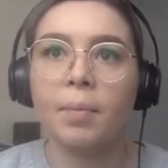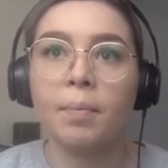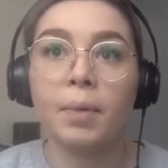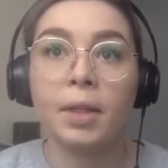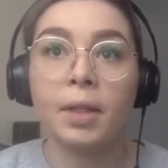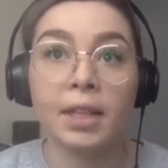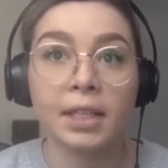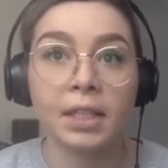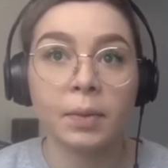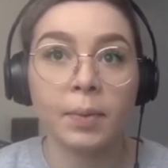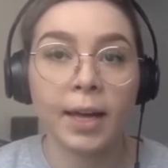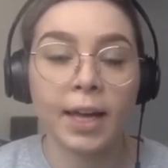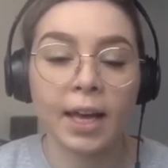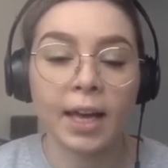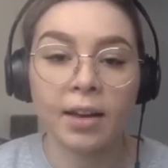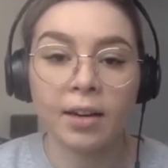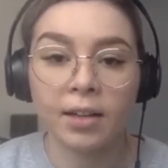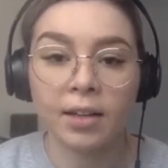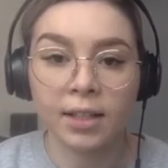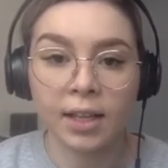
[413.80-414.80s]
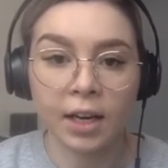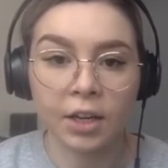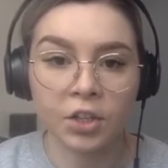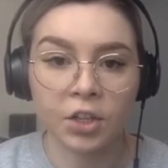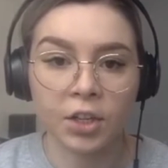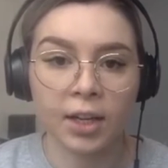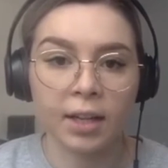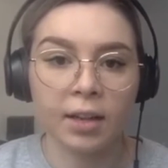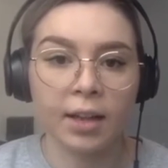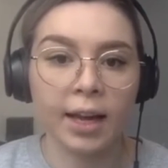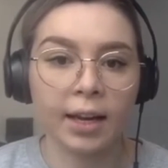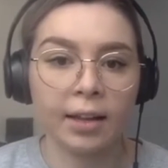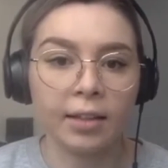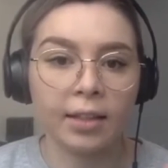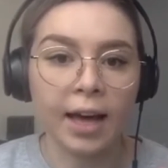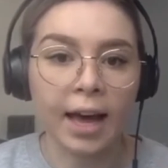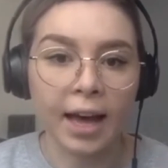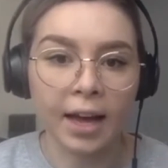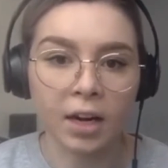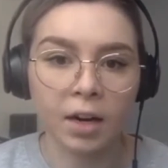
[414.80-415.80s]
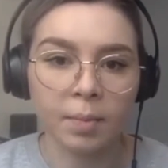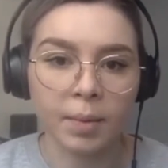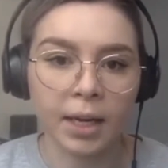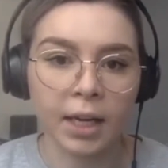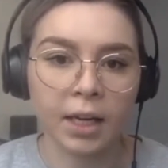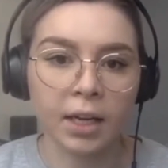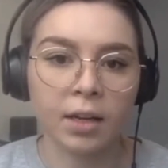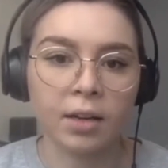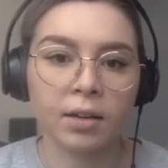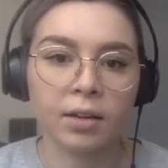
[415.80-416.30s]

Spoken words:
But this weekend is actually like the Hanami